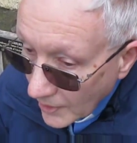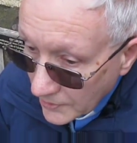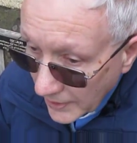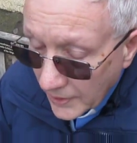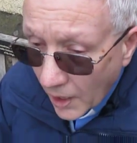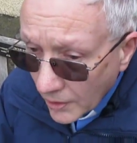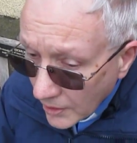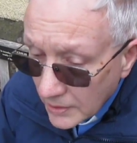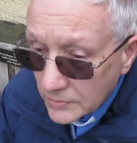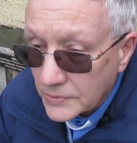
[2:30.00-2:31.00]
the
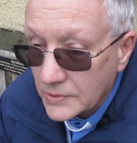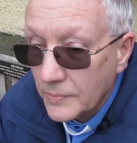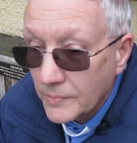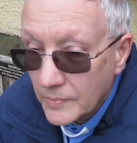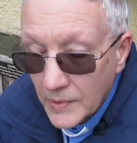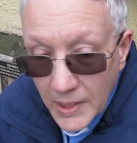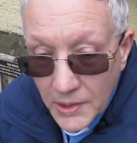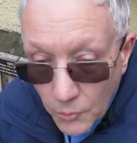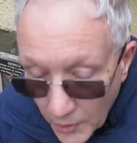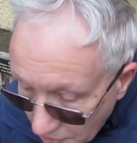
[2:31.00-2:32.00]
occult and
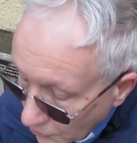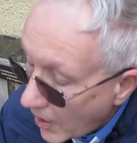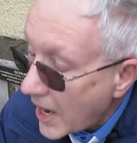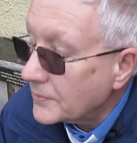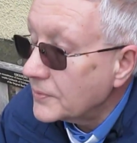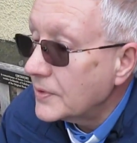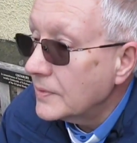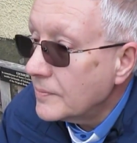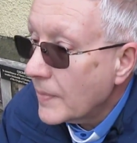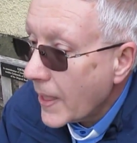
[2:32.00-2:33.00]
the witchcraft,
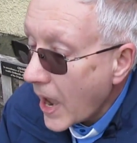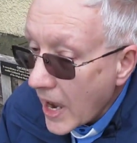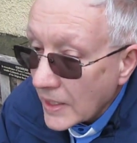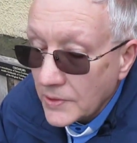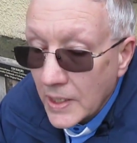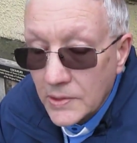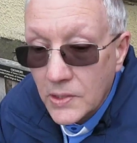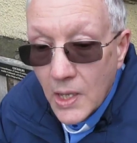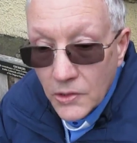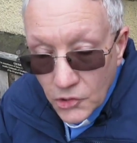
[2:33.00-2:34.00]
and that
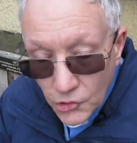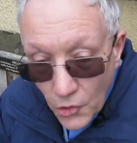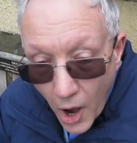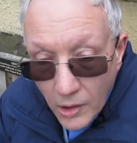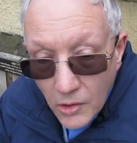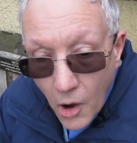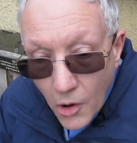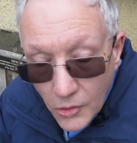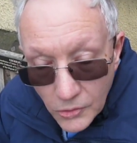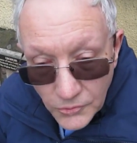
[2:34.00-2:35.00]
the
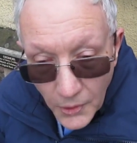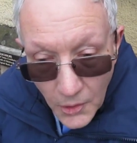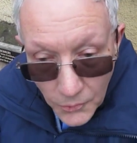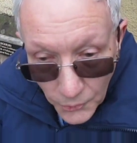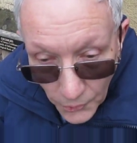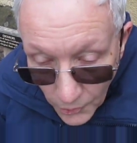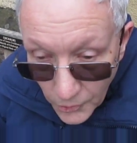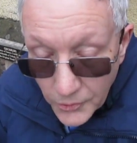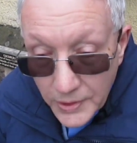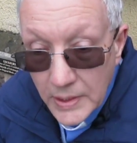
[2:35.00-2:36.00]
stronghold
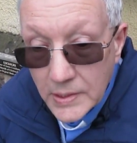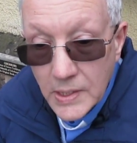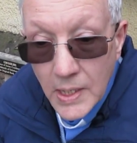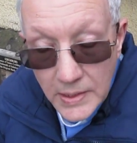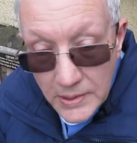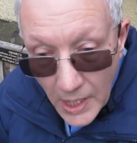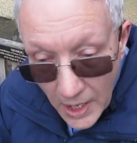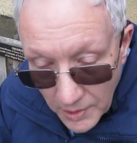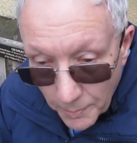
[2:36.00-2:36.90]
through this, this Harry